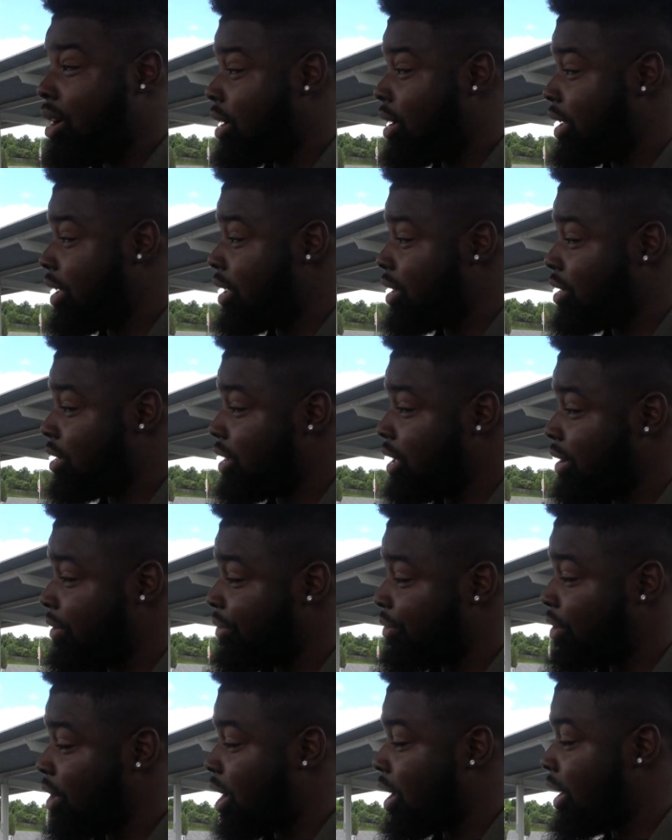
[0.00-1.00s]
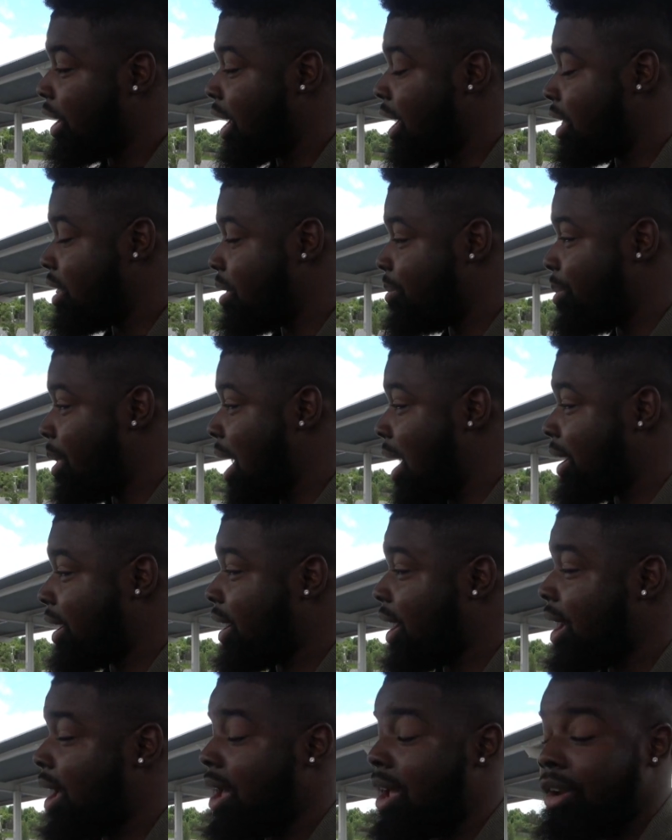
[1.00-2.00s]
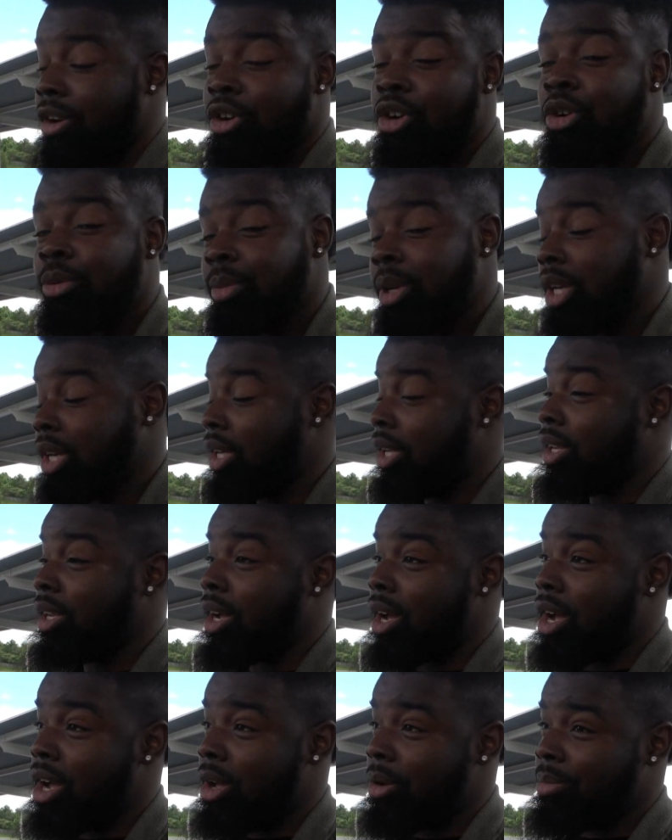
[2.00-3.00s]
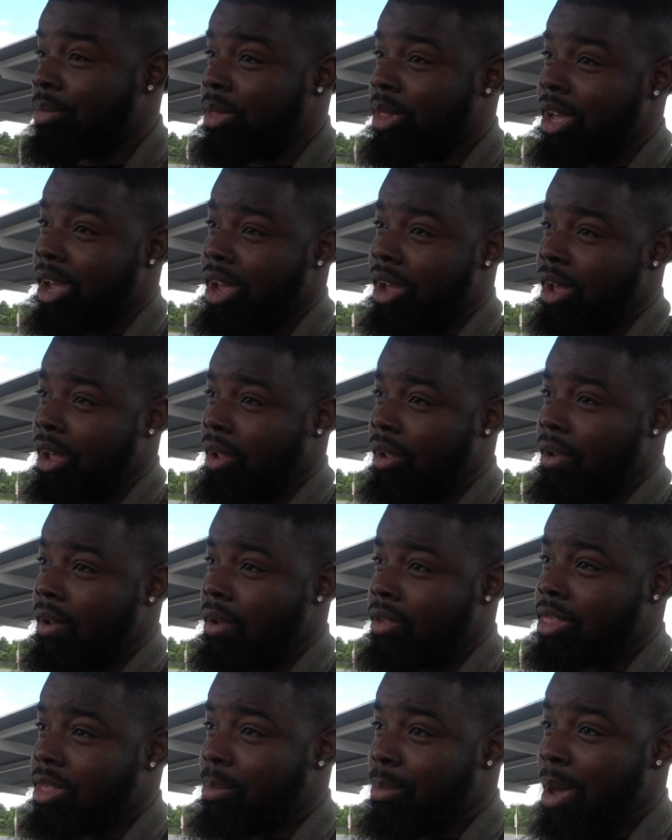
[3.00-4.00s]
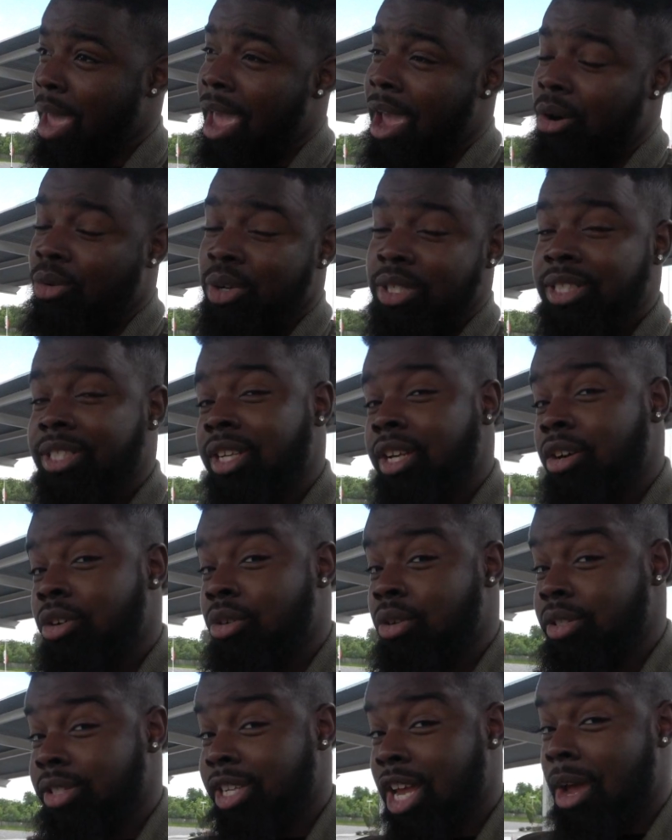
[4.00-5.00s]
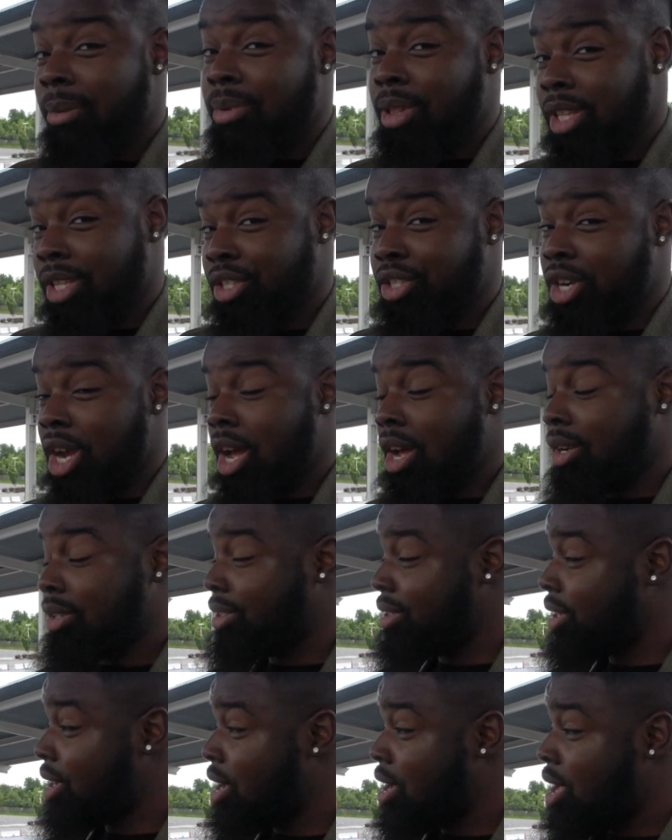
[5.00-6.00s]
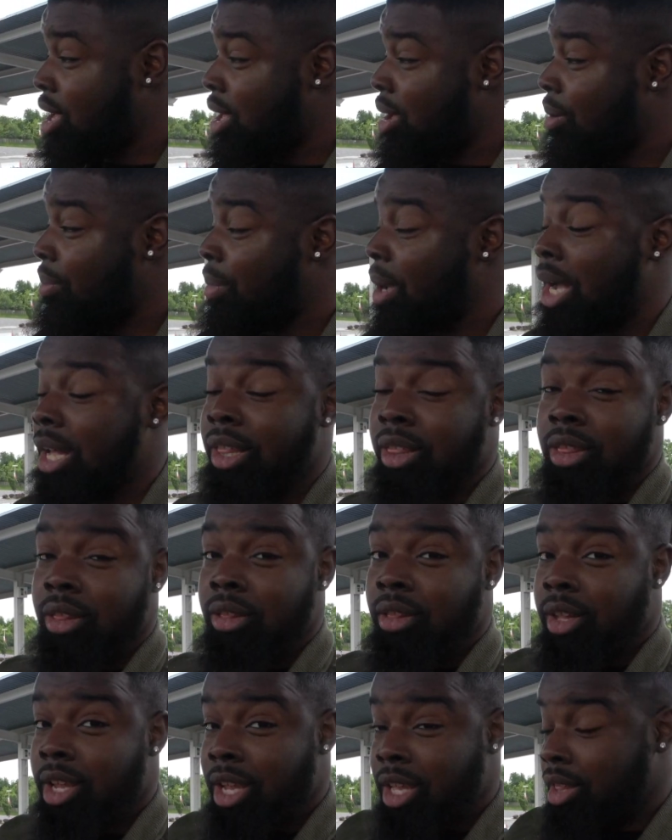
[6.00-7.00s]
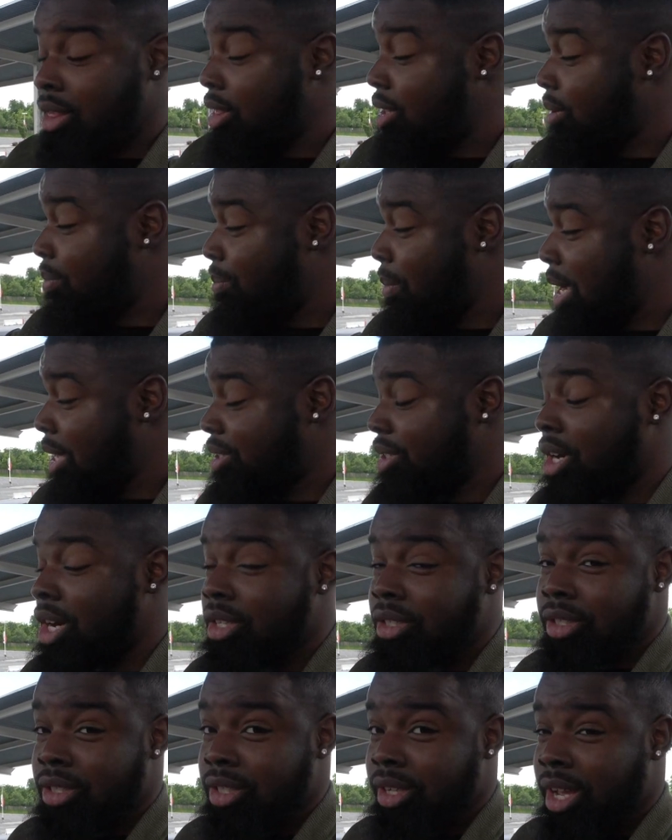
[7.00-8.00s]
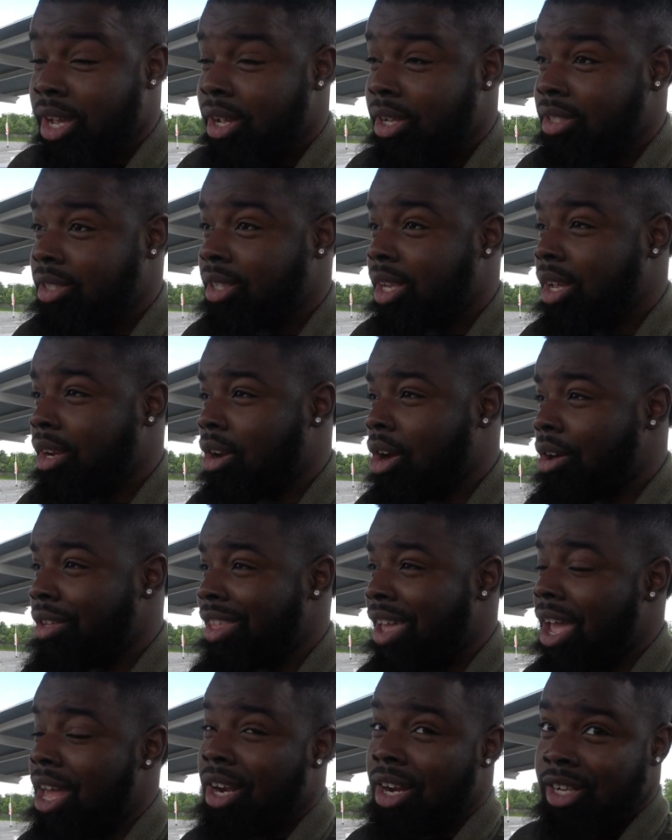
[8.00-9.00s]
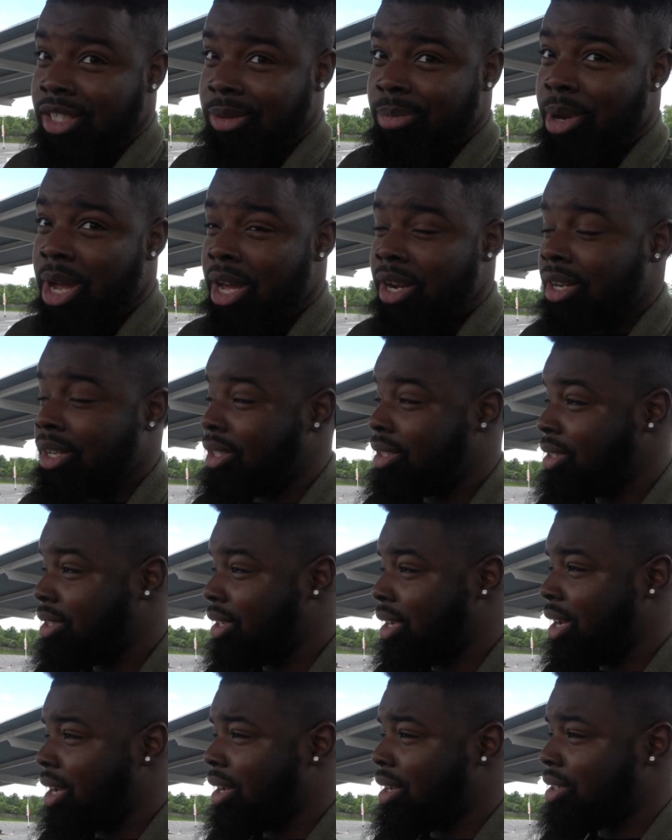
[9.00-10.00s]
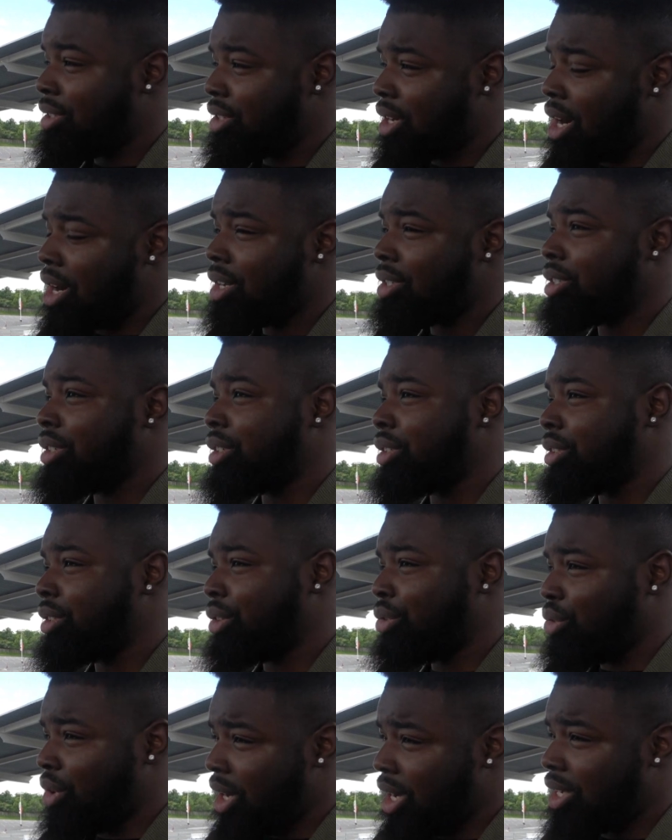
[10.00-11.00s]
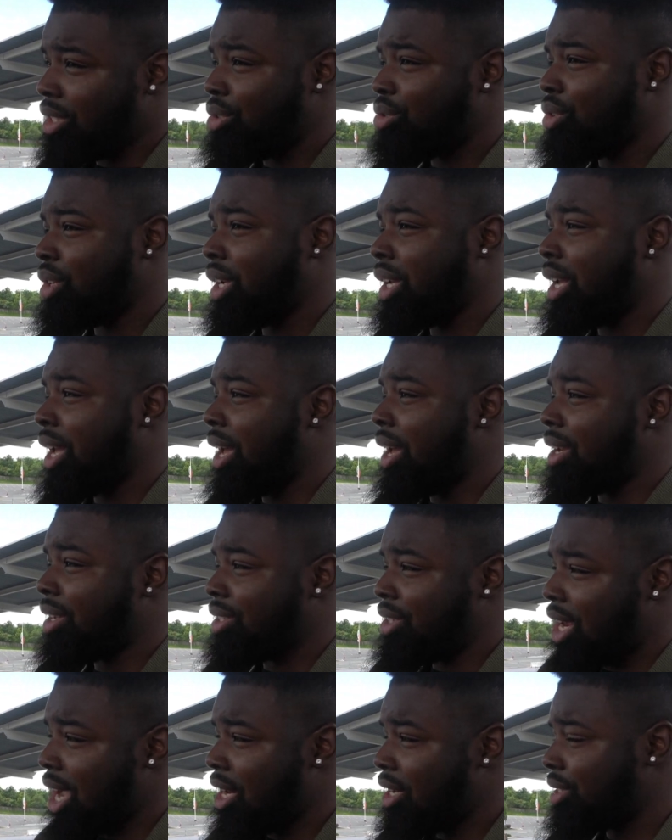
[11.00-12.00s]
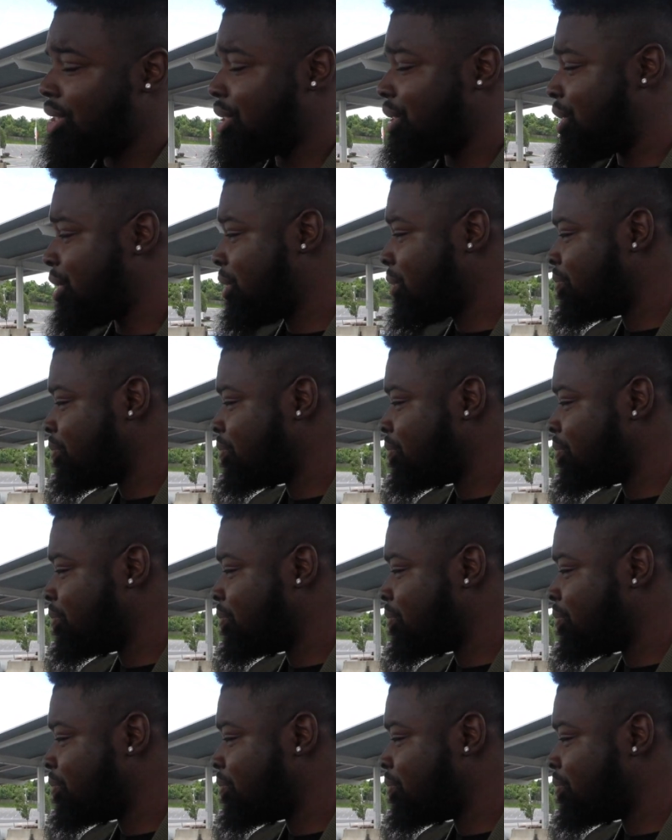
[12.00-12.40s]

on the front and the back, and normally the bag would sit on top of the shocks, but in my Charger's case and all the LX bodies, Charger 300 and Challenger,